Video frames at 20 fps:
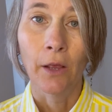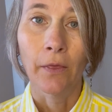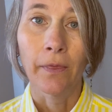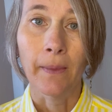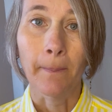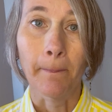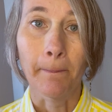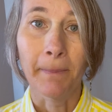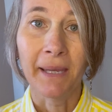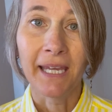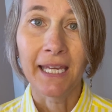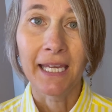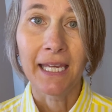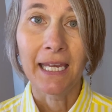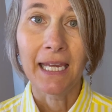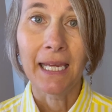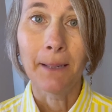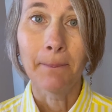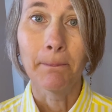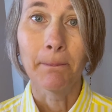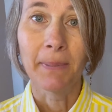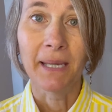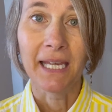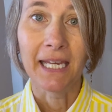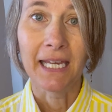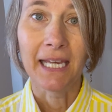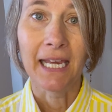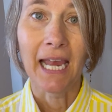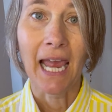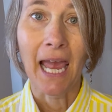the P,
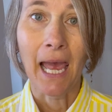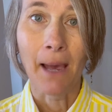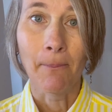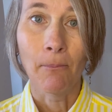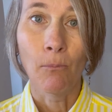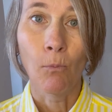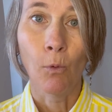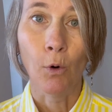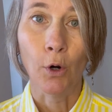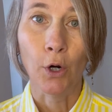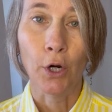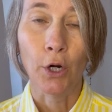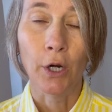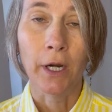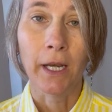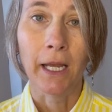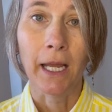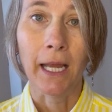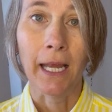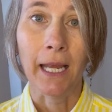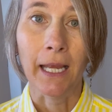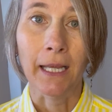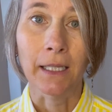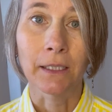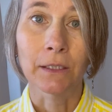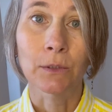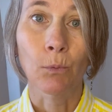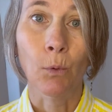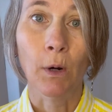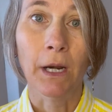B, M word
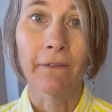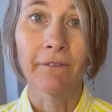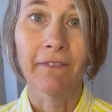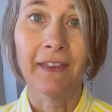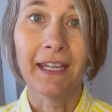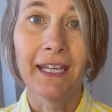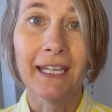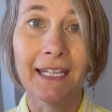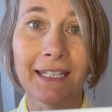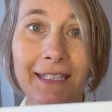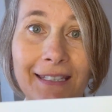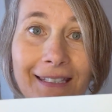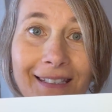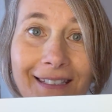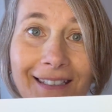is one of these.